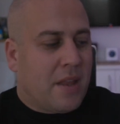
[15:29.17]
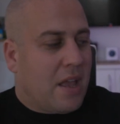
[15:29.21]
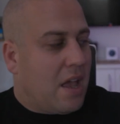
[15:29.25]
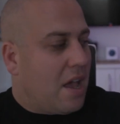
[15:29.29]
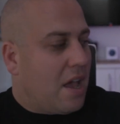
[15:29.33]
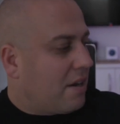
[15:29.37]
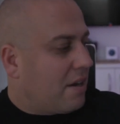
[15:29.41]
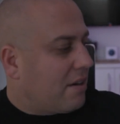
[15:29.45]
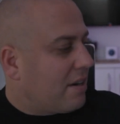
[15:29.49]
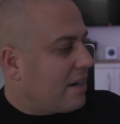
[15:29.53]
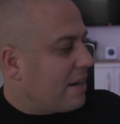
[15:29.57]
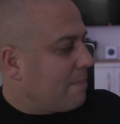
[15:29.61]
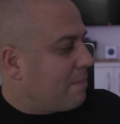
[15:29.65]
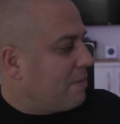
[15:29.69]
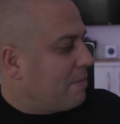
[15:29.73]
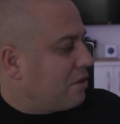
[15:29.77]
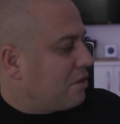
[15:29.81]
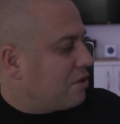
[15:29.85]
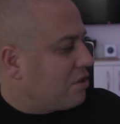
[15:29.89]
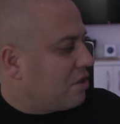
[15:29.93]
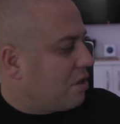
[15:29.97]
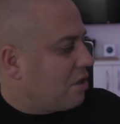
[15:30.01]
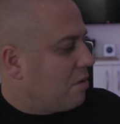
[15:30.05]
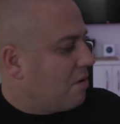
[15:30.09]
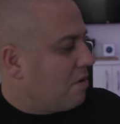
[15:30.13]
And I'm going to put
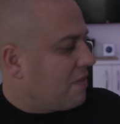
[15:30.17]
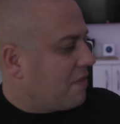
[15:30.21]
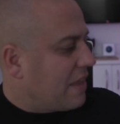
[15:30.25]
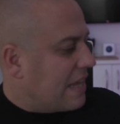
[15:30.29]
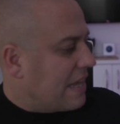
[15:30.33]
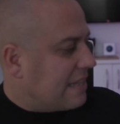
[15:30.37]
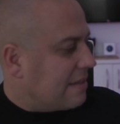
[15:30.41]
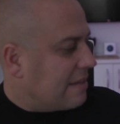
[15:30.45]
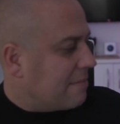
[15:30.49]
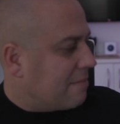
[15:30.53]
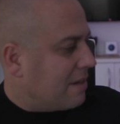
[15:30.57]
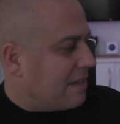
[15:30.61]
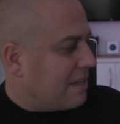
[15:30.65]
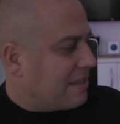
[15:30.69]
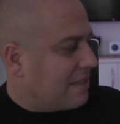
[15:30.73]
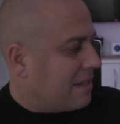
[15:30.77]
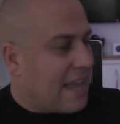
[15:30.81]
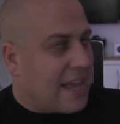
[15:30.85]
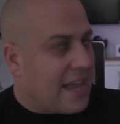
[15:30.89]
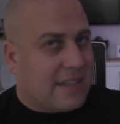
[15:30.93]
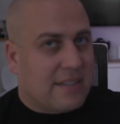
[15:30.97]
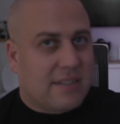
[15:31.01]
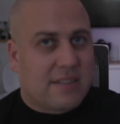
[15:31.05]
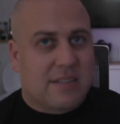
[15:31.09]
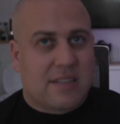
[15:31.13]
2 of these in my
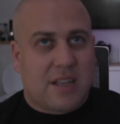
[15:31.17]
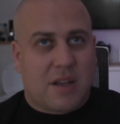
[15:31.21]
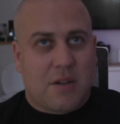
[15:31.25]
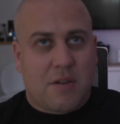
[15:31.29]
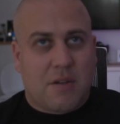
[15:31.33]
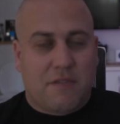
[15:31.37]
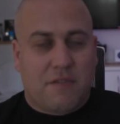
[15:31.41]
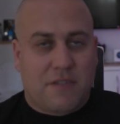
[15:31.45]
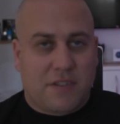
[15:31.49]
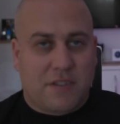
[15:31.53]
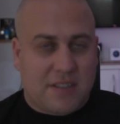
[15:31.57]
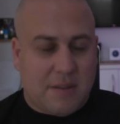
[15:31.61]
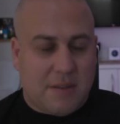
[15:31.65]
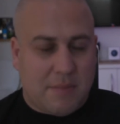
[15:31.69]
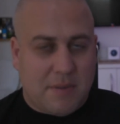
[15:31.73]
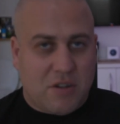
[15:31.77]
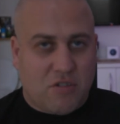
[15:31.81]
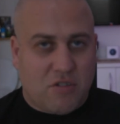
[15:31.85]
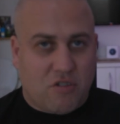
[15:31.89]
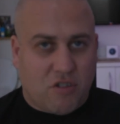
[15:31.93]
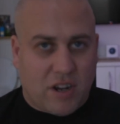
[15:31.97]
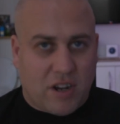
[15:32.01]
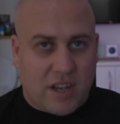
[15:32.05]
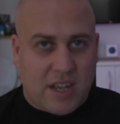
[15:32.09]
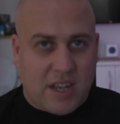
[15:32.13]
desk, so for
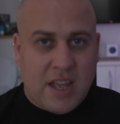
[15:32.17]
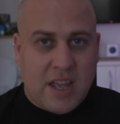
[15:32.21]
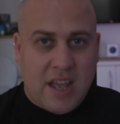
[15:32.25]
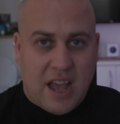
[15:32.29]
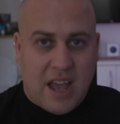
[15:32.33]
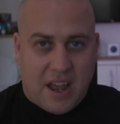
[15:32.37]
symmetry.